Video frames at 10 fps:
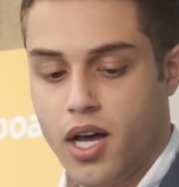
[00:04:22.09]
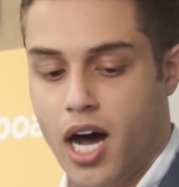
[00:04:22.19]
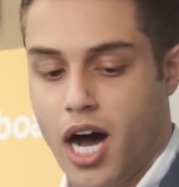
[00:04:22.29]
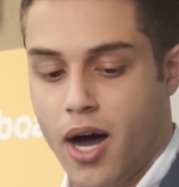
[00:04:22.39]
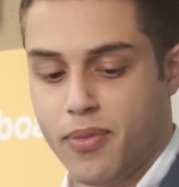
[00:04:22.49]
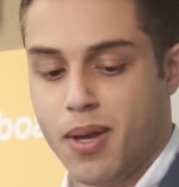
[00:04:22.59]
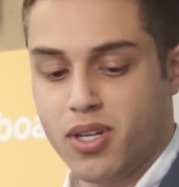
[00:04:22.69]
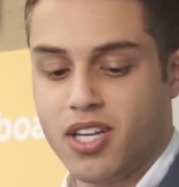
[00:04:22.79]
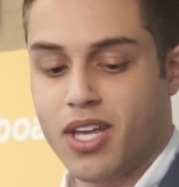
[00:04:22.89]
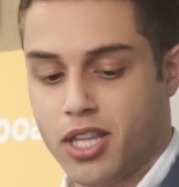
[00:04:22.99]
Uh, they
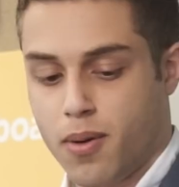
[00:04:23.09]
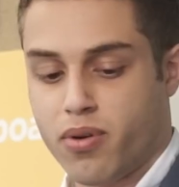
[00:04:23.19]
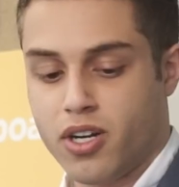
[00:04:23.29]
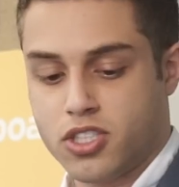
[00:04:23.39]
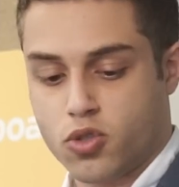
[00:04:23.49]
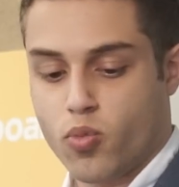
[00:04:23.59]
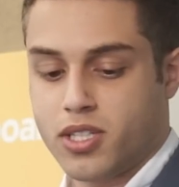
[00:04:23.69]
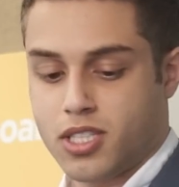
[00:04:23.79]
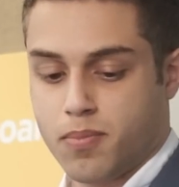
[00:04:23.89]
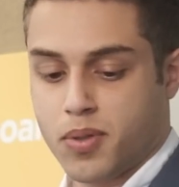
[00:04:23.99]
believe that their projects,
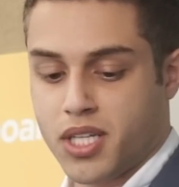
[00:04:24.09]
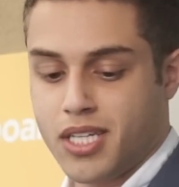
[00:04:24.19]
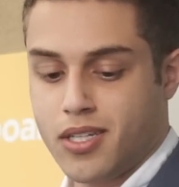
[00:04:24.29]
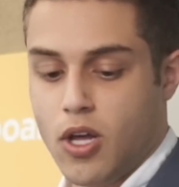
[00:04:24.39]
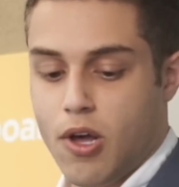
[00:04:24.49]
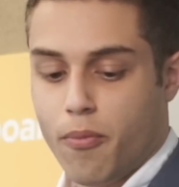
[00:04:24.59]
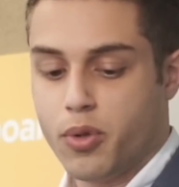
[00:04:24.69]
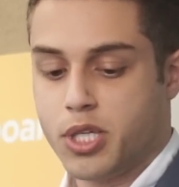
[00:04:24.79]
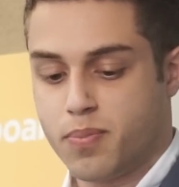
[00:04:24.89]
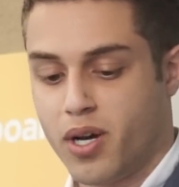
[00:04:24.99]
once completed,
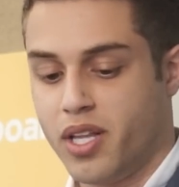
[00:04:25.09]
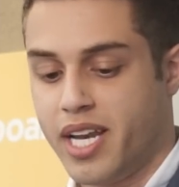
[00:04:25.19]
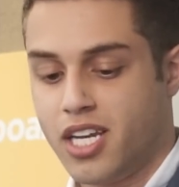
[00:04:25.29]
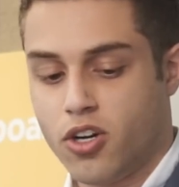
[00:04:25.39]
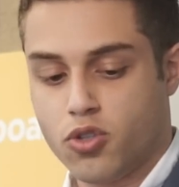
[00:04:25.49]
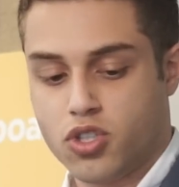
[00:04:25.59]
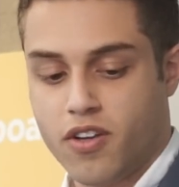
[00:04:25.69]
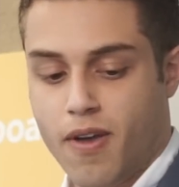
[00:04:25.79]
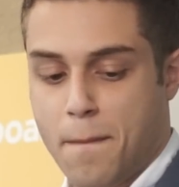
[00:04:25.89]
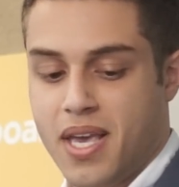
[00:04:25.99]
will dispel any
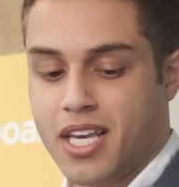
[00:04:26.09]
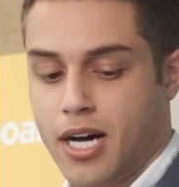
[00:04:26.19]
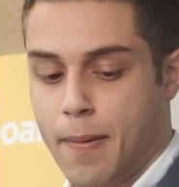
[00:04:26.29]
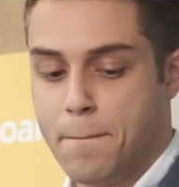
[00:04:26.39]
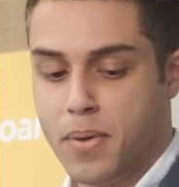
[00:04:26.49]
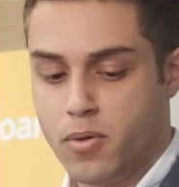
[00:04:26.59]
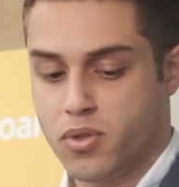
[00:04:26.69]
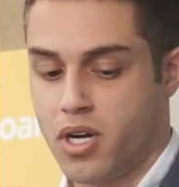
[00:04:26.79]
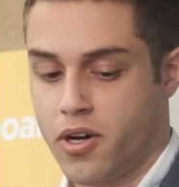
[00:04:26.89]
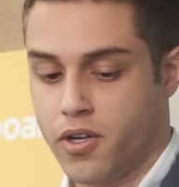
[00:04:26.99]
notion of it being a
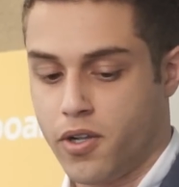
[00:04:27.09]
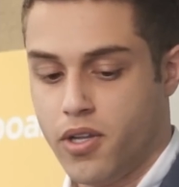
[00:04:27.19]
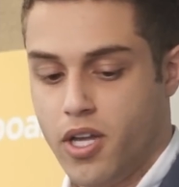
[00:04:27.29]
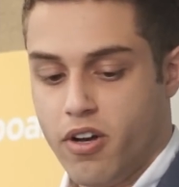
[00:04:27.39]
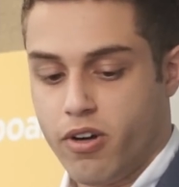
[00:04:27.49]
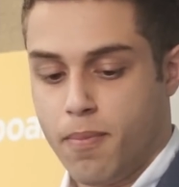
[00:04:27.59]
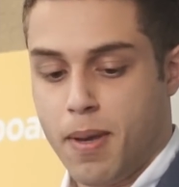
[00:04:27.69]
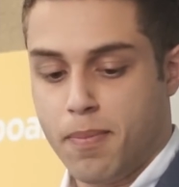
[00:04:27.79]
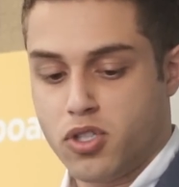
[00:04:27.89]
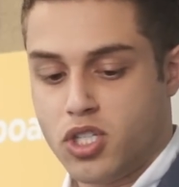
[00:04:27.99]
boondoggle when
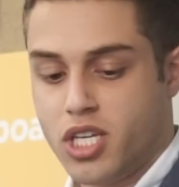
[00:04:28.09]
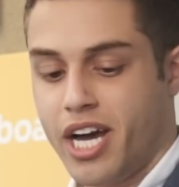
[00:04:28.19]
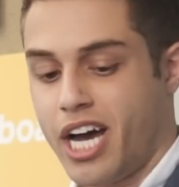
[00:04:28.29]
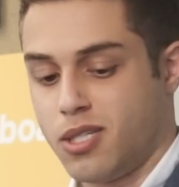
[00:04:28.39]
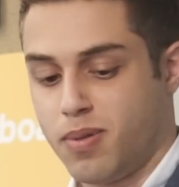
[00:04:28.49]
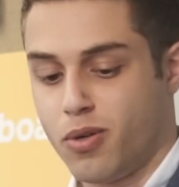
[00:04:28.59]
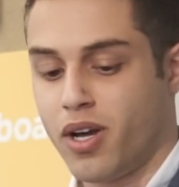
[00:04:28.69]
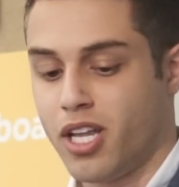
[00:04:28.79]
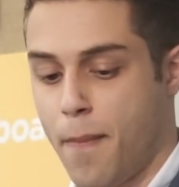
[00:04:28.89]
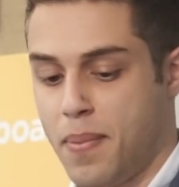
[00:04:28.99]
people see high-speed
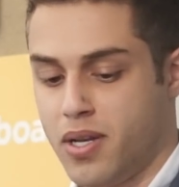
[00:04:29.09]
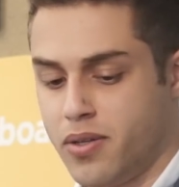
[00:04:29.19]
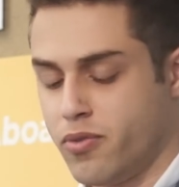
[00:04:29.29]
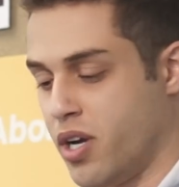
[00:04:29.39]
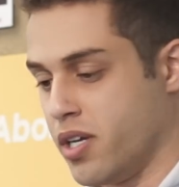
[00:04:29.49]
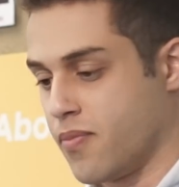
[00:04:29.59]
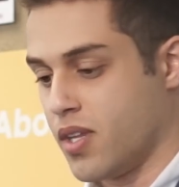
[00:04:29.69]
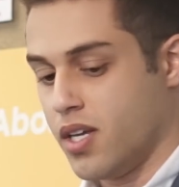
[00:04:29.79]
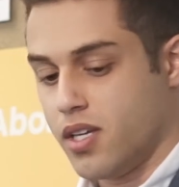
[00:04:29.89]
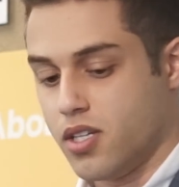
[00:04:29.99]
rail up and running.
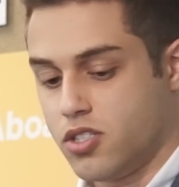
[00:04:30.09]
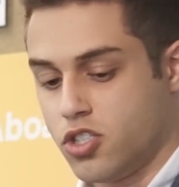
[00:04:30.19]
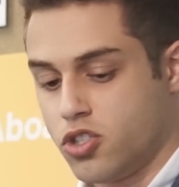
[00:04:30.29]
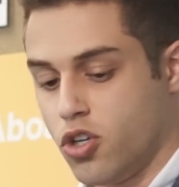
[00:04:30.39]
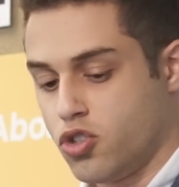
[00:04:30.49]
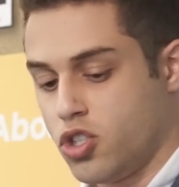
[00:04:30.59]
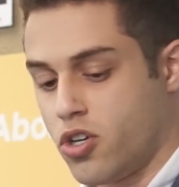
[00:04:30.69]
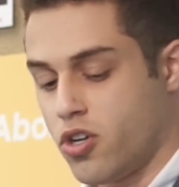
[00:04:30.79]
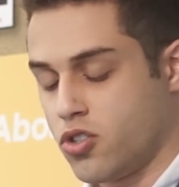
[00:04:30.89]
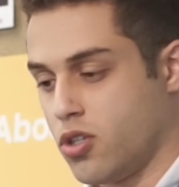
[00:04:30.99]
Does this notion
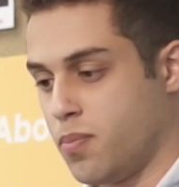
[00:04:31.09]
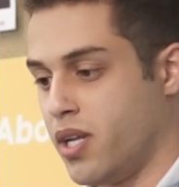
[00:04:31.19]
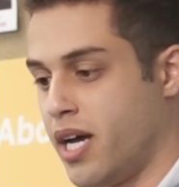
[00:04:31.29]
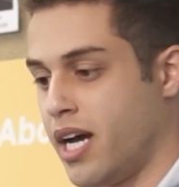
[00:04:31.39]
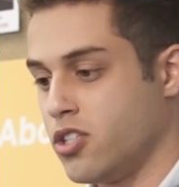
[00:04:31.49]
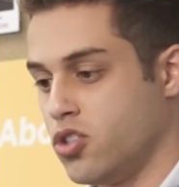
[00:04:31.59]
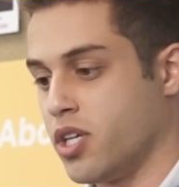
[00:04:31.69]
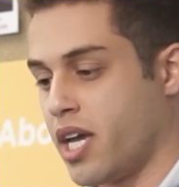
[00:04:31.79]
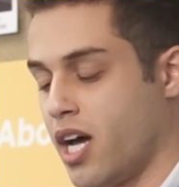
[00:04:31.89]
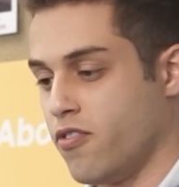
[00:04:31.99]
also apply to
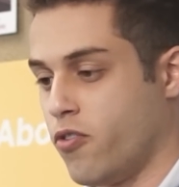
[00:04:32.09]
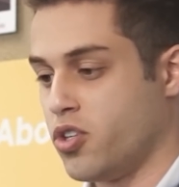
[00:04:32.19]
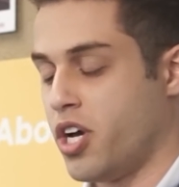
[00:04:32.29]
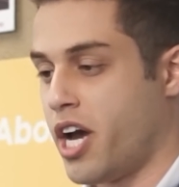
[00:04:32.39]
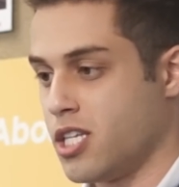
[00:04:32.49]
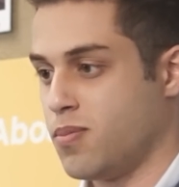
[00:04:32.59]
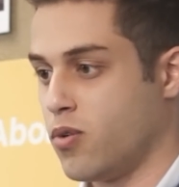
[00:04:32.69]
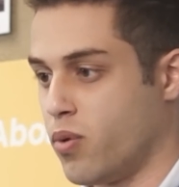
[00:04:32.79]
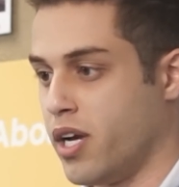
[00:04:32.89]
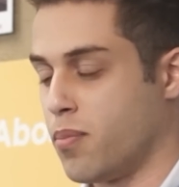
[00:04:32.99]
the California
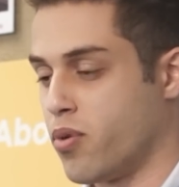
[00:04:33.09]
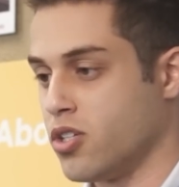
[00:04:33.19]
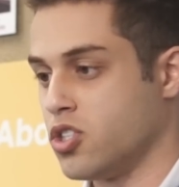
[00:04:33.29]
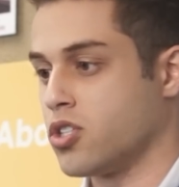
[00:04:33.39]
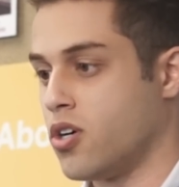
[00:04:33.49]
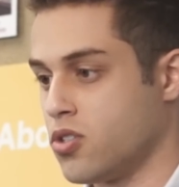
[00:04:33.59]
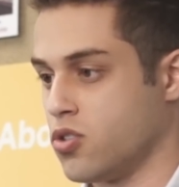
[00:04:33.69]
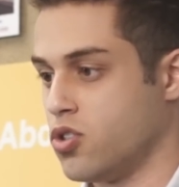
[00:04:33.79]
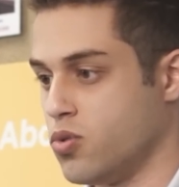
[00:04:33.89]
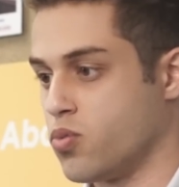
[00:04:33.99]
high-speed rail project
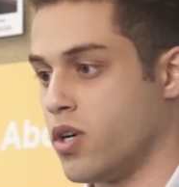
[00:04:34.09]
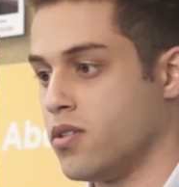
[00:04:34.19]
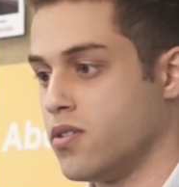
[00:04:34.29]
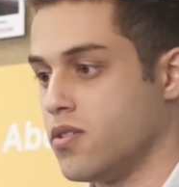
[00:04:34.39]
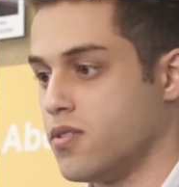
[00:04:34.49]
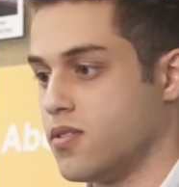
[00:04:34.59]
also too as well?